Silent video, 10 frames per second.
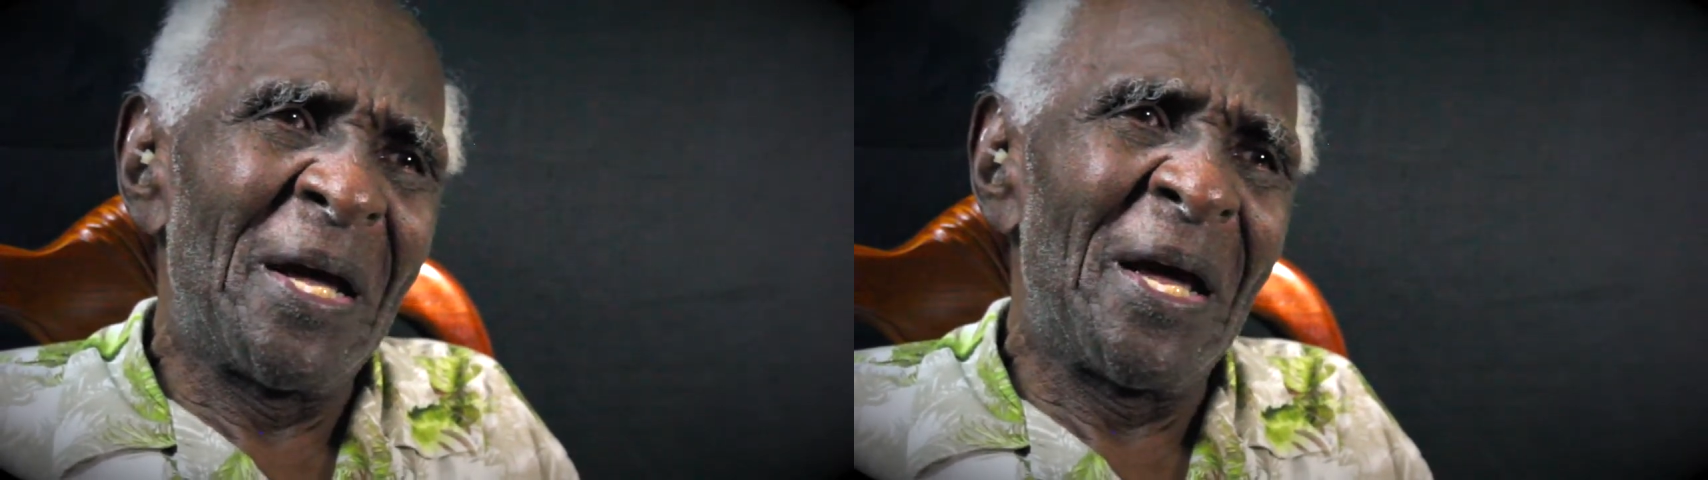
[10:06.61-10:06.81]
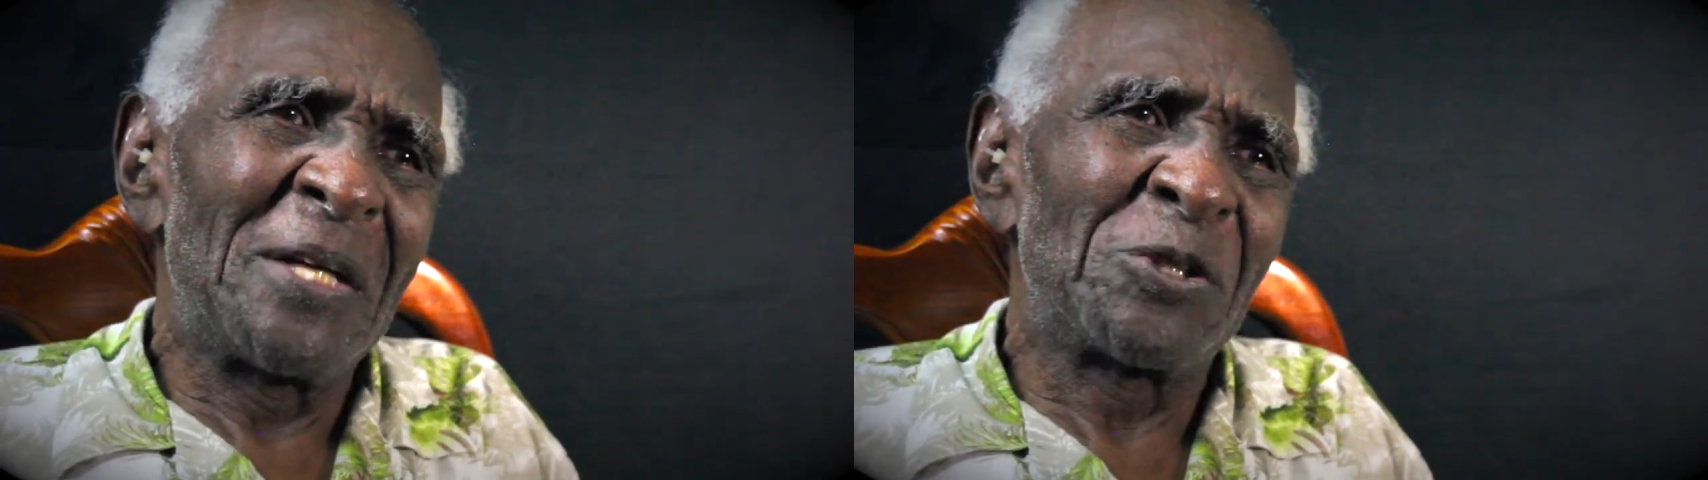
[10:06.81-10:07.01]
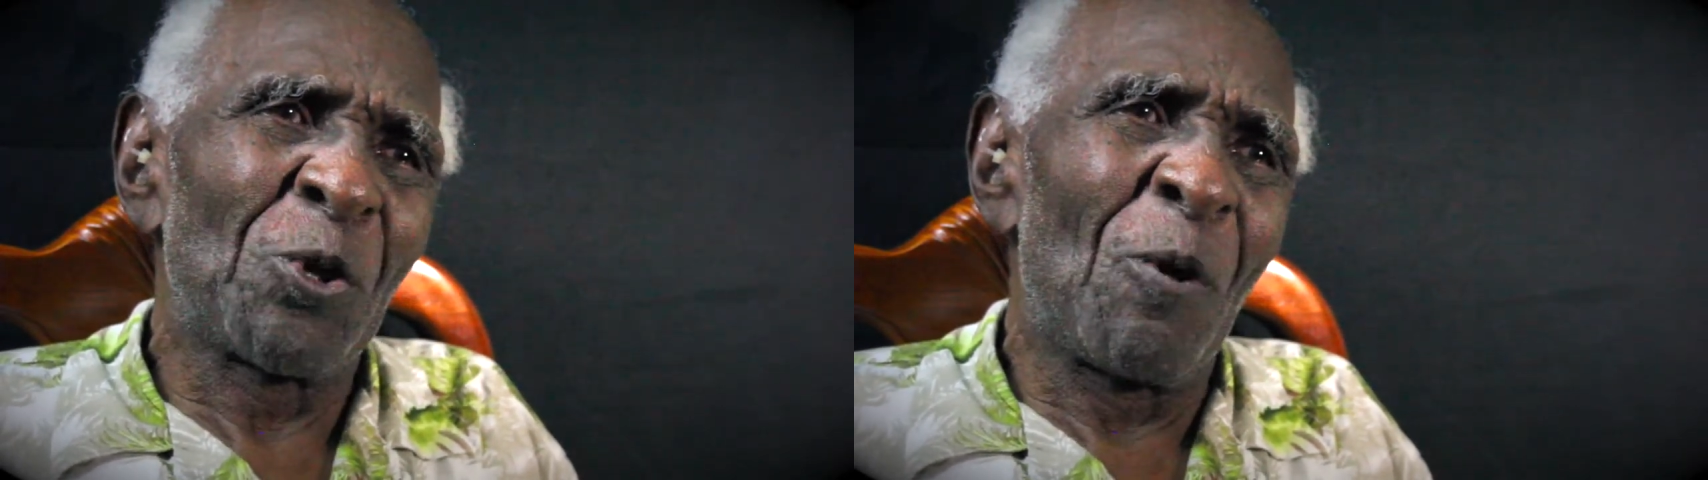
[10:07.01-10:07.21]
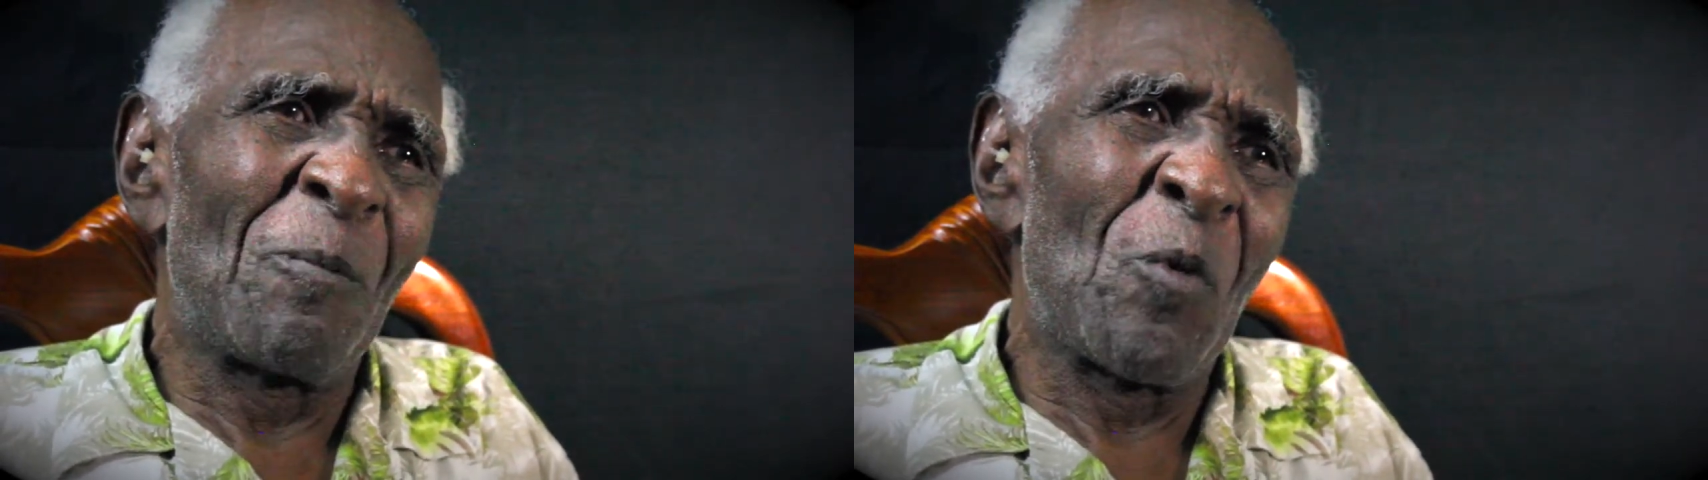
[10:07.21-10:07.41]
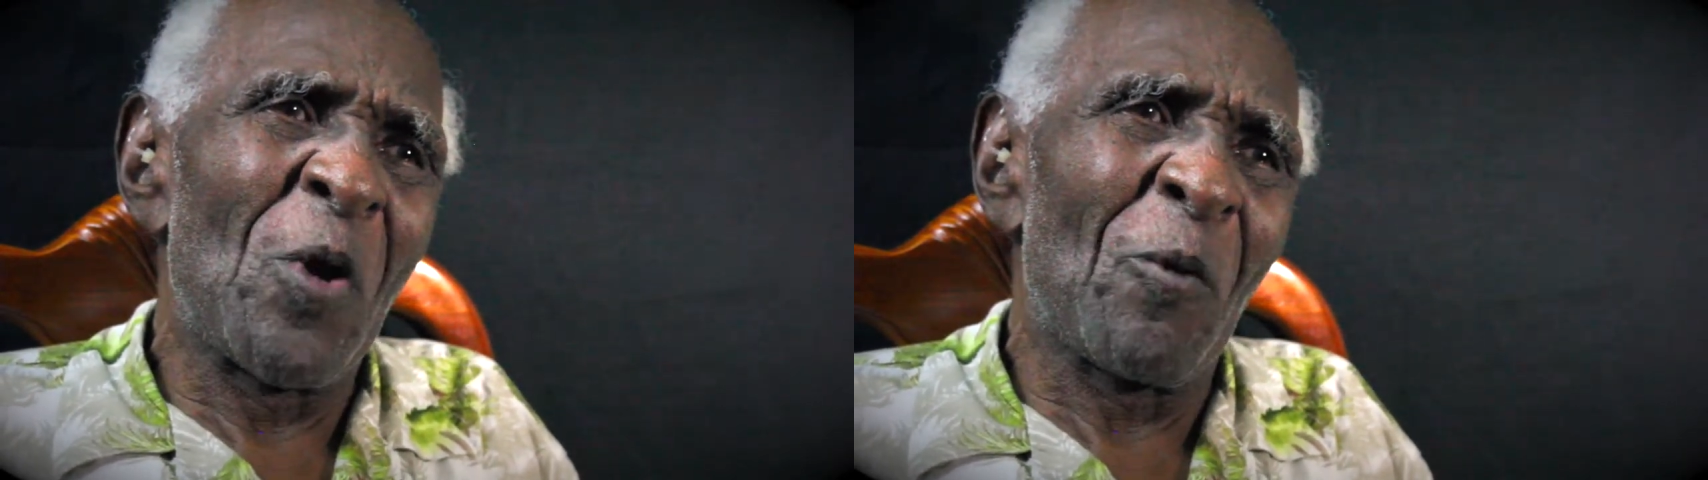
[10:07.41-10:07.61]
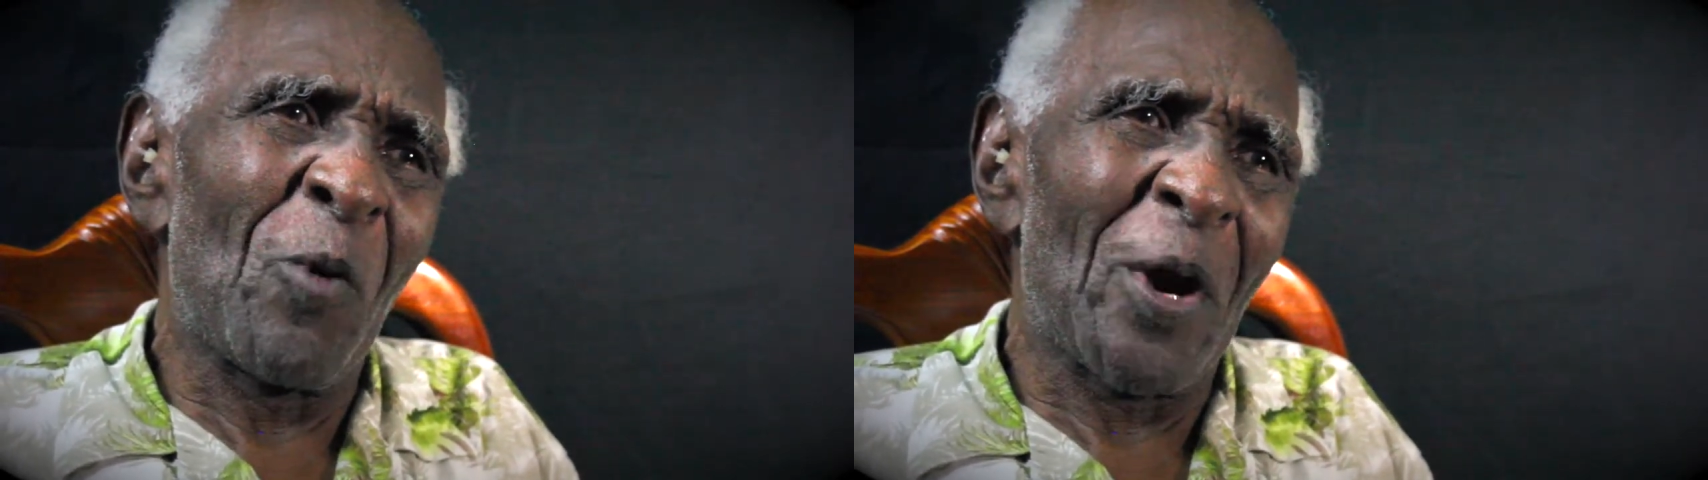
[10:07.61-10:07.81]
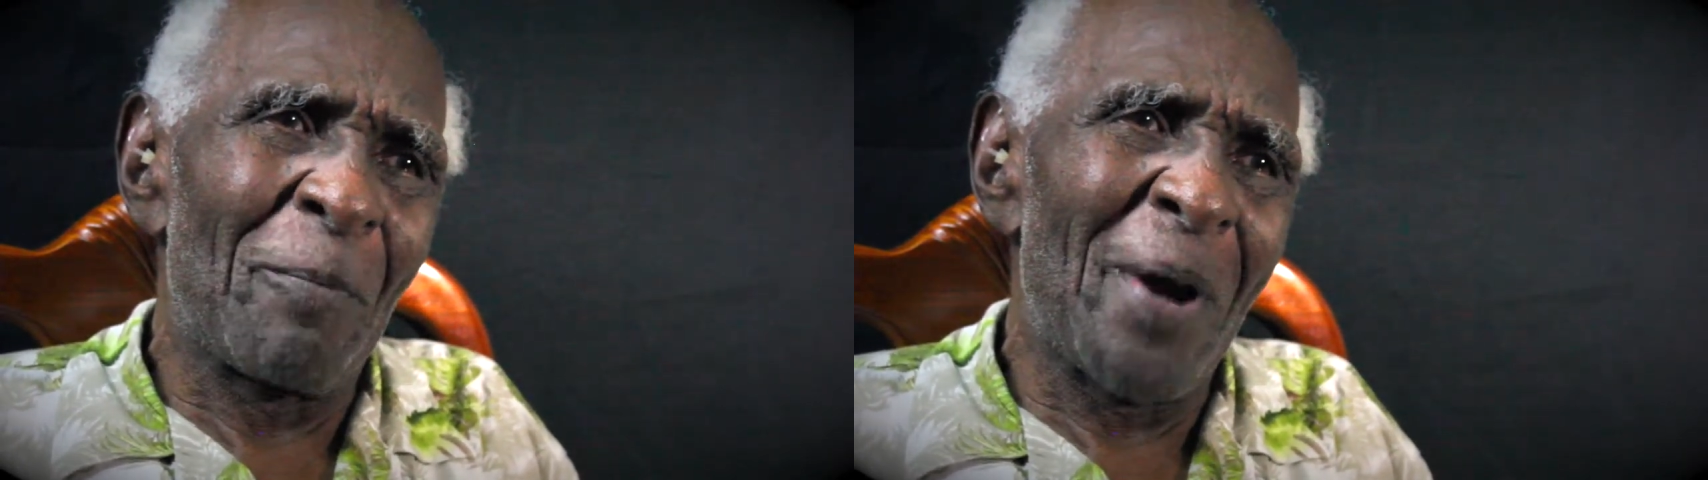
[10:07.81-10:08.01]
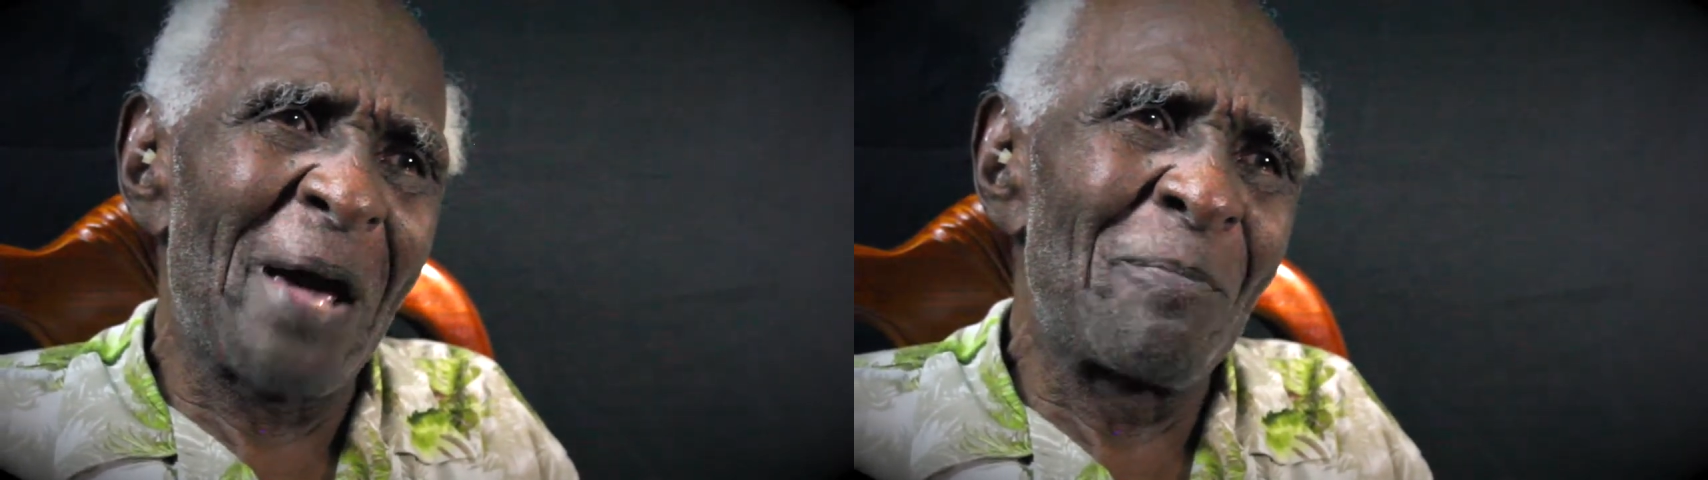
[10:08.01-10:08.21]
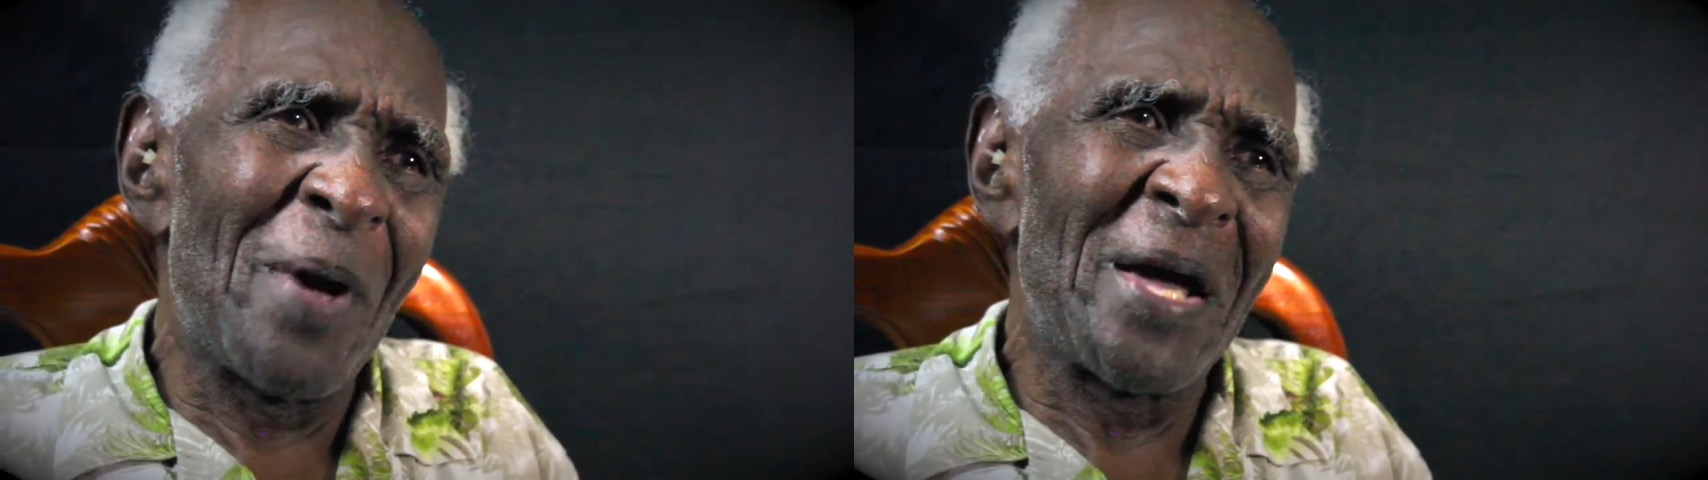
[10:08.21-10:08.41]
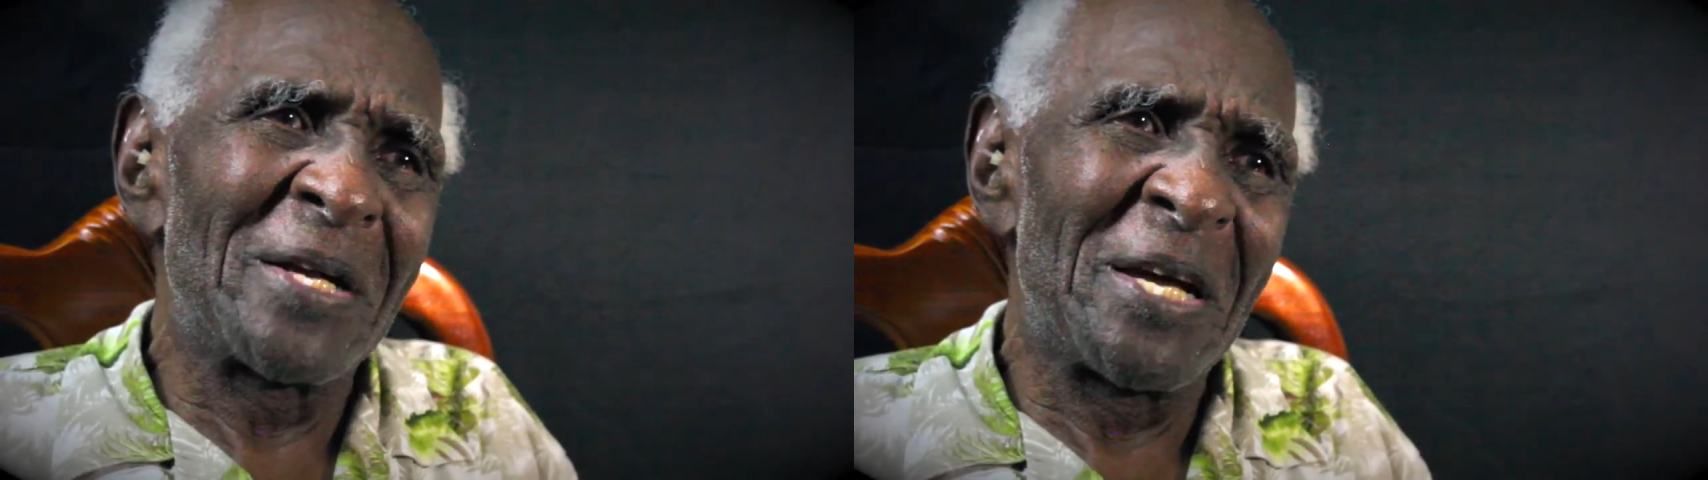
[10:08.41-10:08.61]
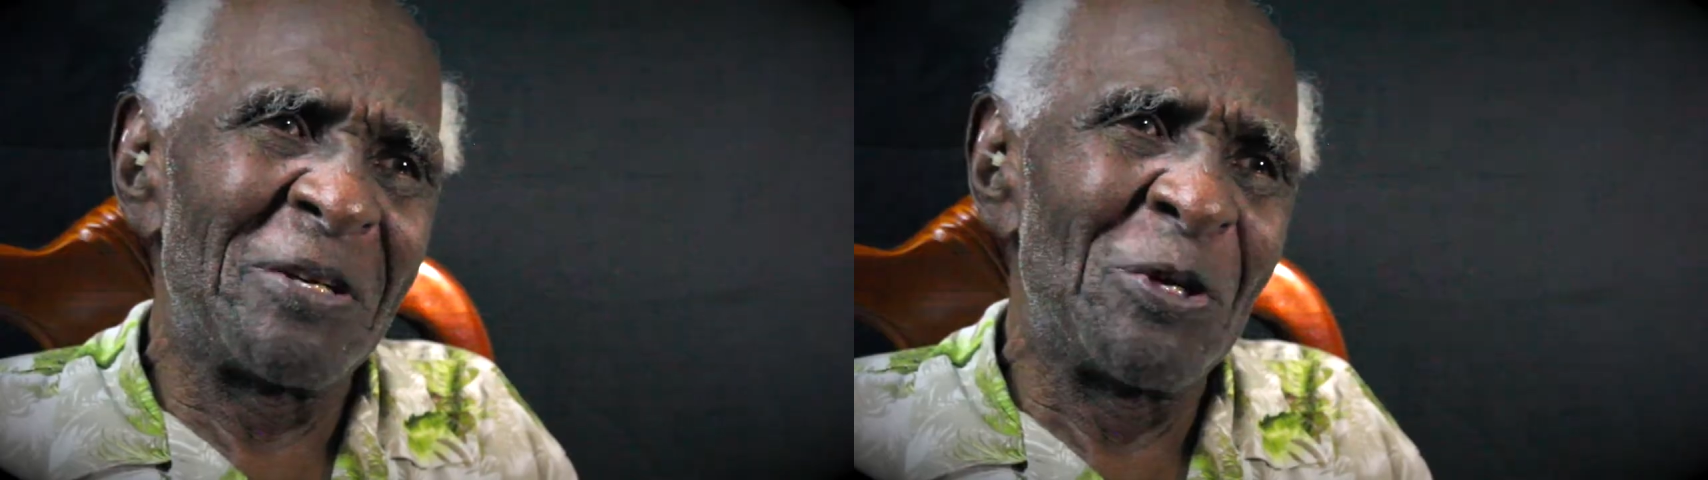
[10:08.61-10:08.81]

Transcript: and show them really what a black man can